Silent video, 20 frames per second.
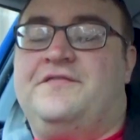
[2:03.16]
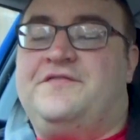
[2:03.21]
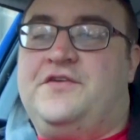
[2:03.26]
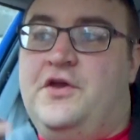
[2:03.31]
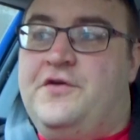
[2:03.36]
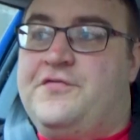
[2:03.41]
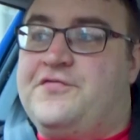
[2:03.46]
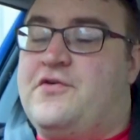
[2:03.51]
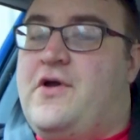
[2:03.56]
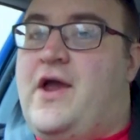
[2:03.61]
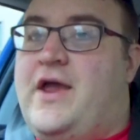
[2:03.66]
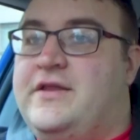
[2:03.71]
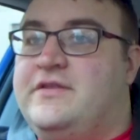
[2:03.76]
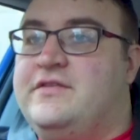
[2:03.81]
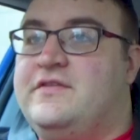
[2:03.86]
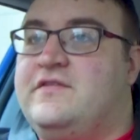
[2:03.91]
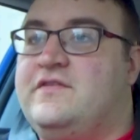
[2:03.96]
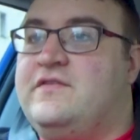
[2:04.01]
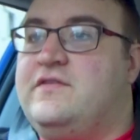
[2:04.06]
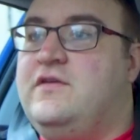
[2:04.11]
a few
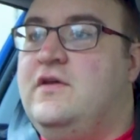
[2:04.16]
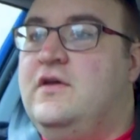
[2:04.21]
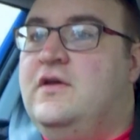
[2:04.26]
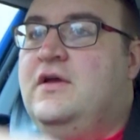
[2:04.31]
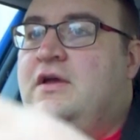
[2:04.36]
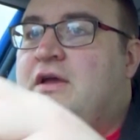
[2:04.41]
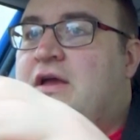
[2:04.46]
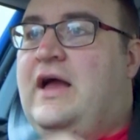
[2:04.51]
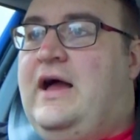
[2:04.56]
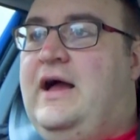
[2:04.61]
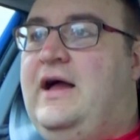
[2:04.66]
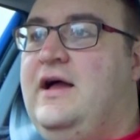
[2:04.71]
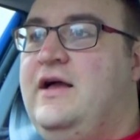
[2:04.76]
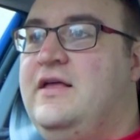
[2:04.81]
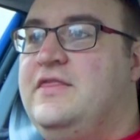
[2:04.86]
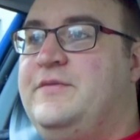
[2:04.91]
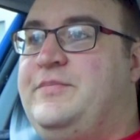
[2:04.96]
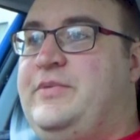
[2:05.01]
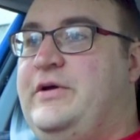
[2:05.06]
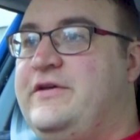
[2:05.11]
friends,
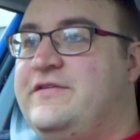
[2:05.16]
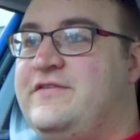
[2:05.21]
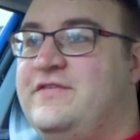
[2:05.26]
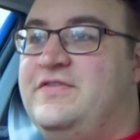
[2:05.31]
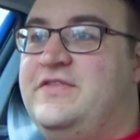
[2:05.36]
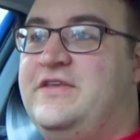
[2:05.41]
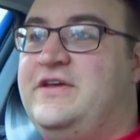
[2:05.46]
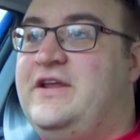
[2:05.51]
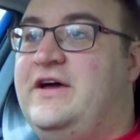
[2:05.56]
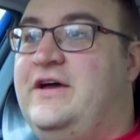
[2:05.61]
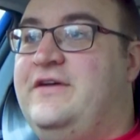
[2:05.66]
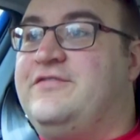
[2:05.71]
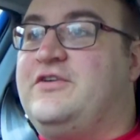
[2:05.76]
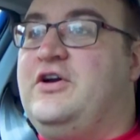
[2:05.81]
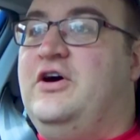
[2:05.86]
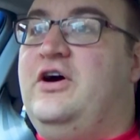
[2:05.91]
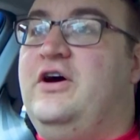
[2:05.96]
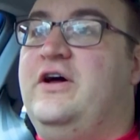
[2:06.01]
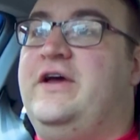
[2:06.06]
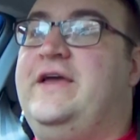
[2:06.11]
uh, the person that I've
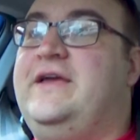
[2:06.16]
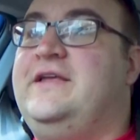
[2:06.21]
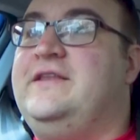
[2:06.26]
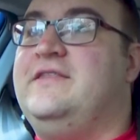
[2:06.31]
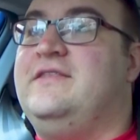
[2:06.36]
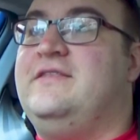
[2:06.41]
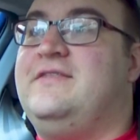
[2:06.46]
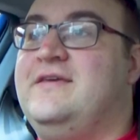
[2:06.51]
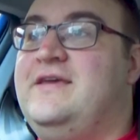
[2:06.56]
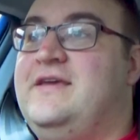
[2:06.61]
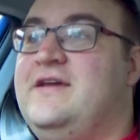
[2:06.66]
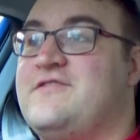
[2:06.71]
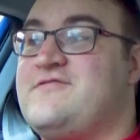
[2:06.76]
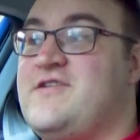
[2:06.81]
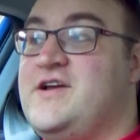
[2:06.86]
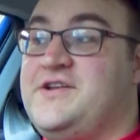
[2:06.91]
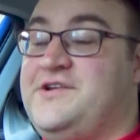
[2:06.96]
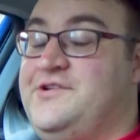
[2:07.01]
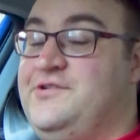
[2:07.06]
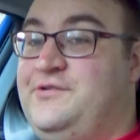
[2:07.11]
got in the
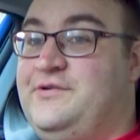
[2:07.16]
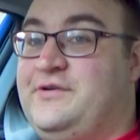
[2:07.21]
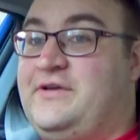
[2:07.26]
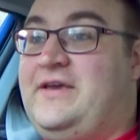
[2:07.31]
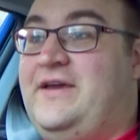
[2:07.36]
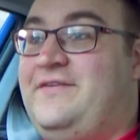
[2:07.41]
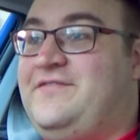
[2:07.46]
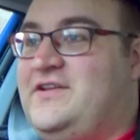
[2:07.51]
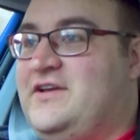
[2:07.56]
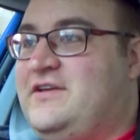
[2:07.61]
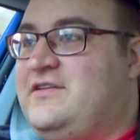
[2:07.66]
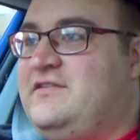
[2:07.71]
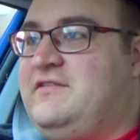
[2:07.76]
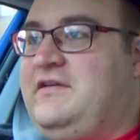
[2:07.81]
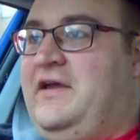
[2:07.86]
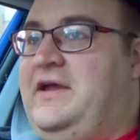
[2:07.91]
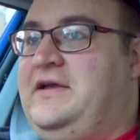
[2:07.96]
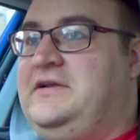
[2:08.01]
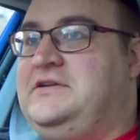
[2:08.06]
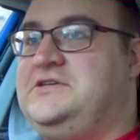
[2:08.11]
Arundanaught gift
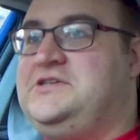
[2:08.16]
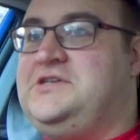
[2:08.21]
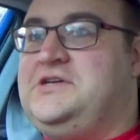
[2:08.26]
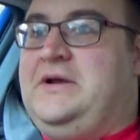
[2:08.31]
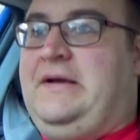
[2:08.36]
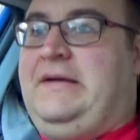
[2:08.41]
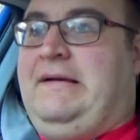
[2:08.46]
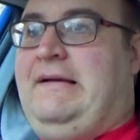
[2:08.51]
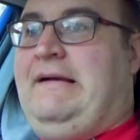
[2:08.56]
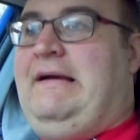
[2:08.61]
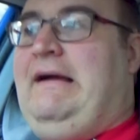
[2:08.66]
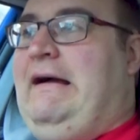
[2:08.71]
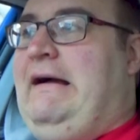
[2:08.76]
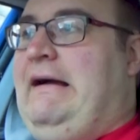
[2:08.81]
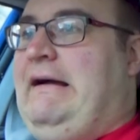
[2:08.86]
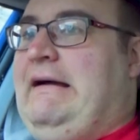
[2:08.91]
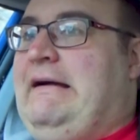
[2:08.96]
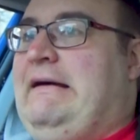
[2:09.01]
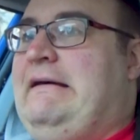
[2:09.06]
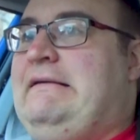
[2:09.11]
exchange,
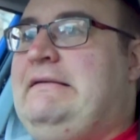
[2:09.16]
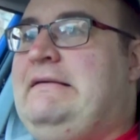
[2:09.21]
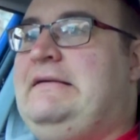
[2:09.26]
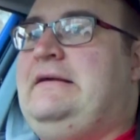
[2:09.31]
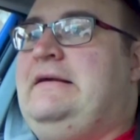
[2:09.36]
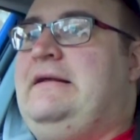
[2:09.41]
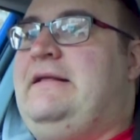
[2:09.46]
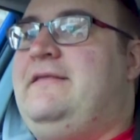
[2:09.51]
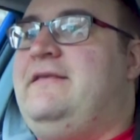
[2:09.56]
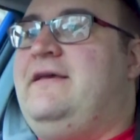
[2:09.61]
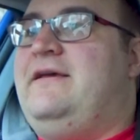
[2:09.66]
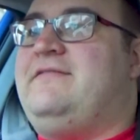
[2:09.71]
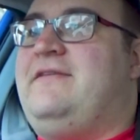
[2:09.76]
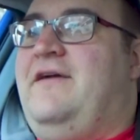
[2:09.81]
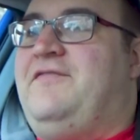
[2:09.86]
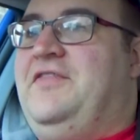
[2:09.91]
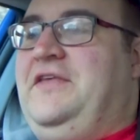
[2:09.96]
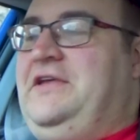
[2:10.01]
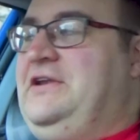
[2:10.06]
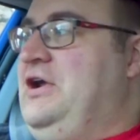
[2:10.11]
uh, it's
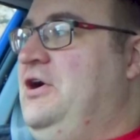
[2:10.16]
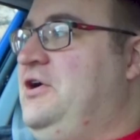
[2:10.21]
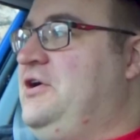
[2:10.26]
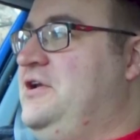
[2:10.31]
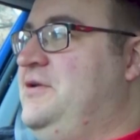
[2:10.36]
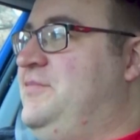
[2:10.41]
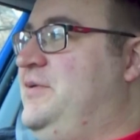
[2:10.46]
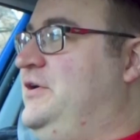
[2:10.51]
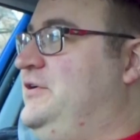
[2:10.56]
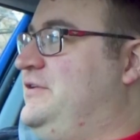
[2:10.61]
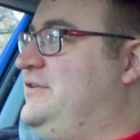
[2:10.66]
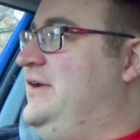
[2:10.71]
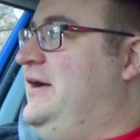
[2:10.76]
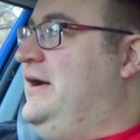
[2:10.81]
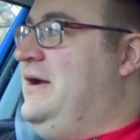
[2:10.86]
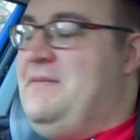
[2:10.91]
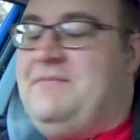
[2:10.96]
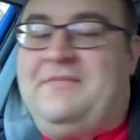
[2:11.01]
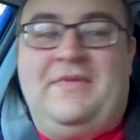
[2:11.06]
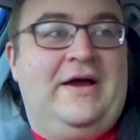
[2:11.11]
definitely not going to be on
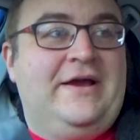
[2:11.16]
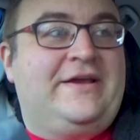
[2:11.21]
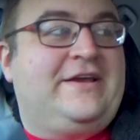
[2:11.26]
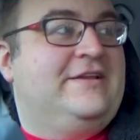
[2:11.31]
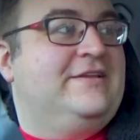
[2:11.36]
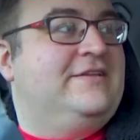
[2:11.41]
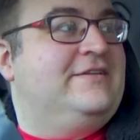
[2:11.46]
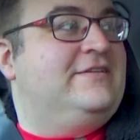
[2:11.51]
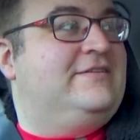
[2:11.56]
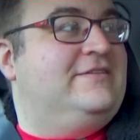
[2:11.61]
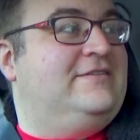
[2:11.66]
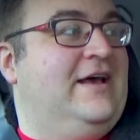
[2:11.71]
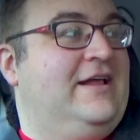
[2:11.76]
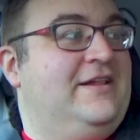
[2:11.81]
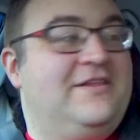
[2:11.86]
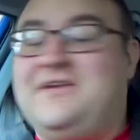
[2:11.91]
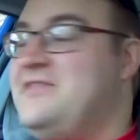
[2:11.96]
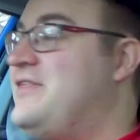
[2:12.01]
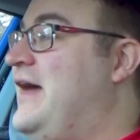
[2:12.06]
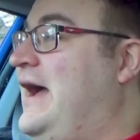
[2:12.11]
time. I can
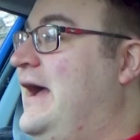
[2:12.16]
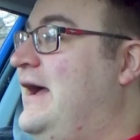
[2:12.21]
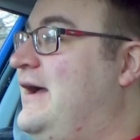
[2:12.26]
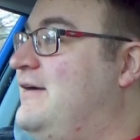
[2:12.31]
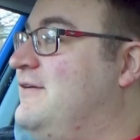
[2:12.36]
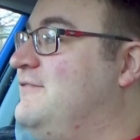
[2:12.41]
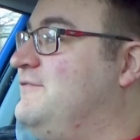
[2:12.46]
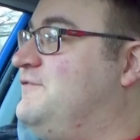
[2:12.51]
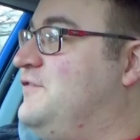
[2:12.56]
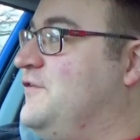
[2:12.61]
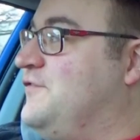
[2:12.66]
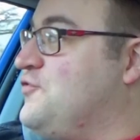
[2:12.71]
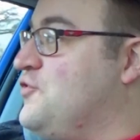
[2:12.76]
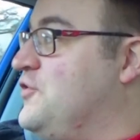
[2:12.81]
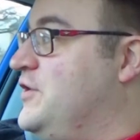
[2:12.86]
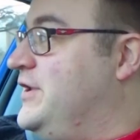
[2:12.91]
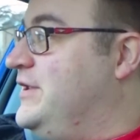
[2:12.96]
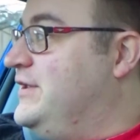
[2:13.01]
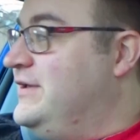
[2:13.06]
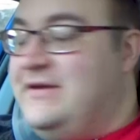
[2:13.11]
tell you that for
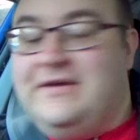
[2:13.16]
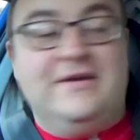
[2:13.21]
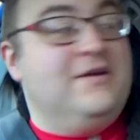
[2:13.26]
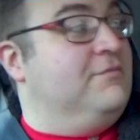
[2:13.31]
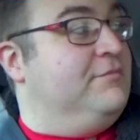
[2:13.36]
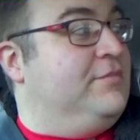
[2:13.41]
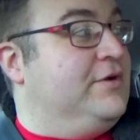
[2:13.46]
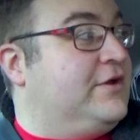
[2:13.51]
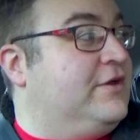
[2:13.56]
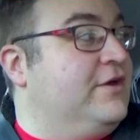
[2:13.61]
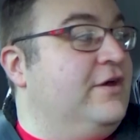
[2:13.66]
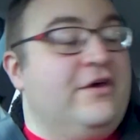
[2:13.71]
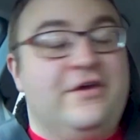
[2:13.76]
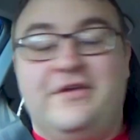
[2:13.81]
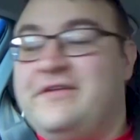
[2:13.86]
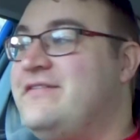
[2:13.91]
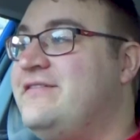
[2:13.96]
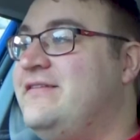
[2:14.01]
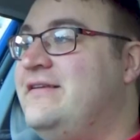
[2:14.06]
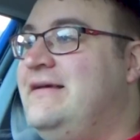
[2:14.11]
free
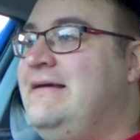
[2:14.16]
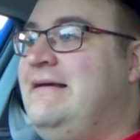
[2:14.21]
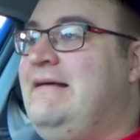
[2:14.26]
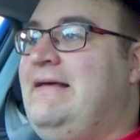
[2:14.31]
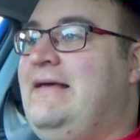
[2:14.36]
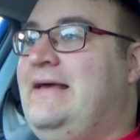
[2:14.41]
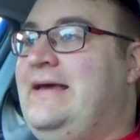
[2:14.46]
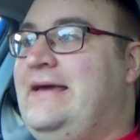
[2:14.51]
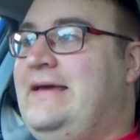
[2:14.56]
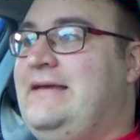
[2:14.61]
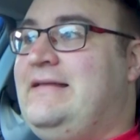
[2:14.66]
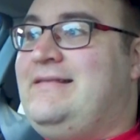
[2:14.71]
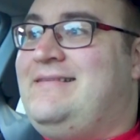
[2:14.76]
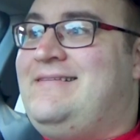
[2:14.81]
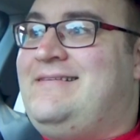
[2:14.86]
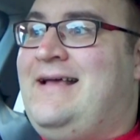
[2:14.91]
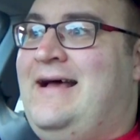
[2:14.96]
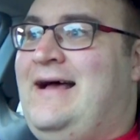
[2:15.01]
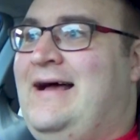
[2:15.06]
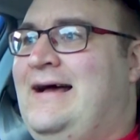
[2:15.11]
because
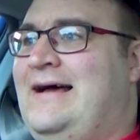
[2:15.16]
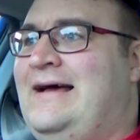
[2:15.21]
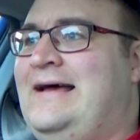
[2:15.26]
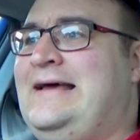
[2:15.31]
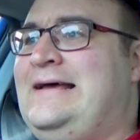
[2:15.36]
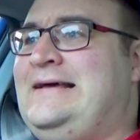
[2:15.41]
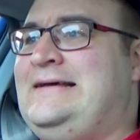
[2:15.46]
it's uh,